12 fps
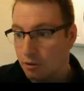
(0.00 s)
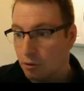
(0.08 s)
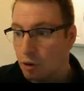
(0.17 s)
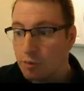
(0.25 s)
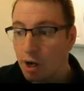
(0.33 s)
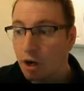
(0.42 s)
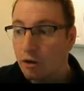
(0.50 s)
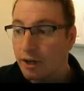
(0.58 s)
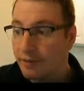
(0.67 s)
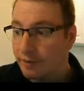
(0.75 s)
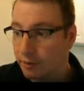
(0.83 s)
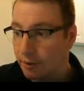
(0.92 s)
Rome conquered
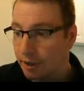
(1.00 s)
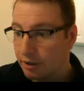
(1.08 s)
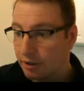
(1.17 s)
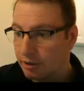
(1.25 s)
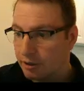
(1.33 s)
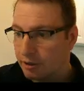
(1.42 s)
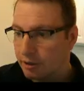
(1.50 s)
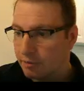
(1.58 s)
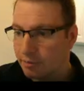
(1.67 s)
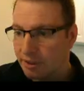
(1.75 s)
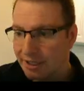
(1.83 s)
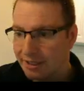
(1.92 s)
everywhere,
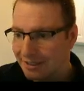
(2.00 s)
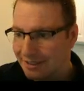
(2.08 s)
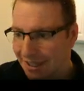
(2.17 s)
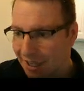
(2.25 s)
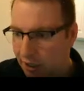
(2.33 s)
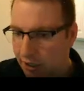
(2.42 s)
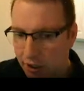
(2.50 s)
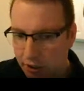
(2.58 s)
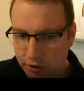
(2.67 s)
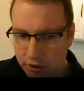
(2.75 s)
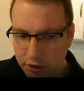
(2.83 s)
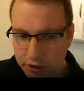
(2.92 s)
but they did not
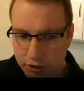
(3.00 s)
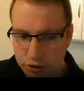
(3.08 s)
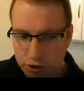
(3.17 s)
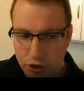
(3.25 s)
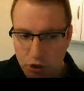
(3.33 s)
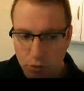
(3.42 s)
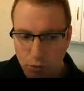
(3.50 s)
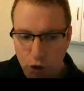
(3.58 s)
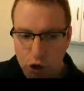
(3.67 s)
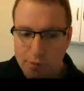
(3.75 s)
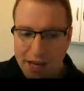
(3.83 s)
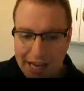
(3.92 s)
conquer Kush.
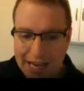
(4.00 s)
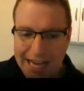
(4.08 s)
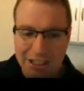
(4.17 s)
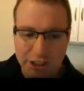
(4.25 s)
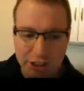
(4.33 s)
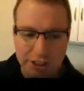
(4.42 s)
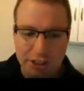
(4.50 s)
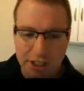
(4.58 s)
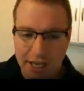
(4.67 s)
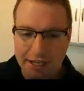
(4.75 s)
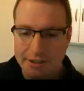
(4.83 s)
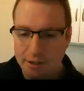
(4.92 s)
Rome actually
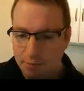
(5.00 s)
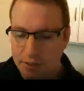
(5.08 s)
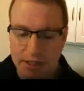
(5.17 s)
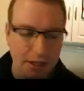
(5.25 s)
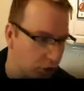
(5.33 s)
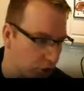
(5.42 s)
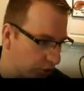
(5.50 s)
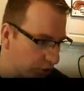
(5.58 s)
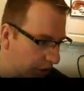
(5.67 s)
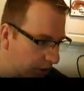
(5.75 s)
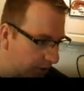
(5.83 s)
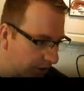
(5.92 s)
signs a peace
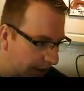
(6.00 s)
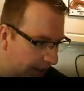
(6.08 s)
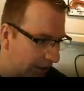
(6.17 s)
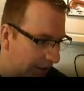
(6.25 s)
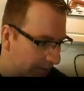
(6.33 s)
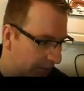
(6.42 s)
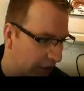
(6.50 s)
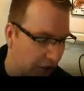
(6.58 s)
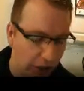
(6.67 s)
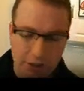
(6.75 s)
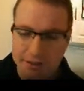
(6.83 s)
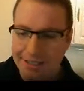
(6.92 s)
treaty with them
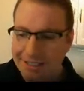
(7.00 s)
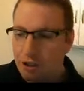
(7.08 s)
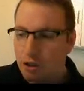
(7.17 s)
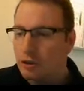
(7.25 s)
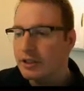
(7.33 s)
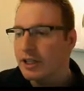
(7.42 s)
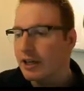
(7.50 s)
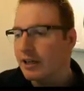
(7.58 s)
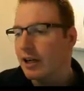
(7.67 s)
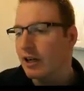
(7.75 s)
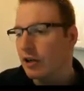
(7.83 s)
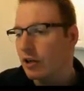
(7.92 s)
because they could not
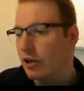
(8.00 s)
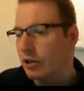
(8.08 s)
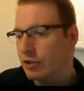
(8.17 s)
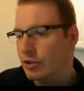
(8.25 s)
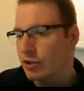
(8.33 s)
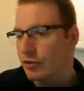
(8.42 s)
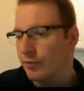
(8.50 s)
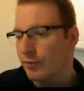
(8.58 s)
conquer Kush.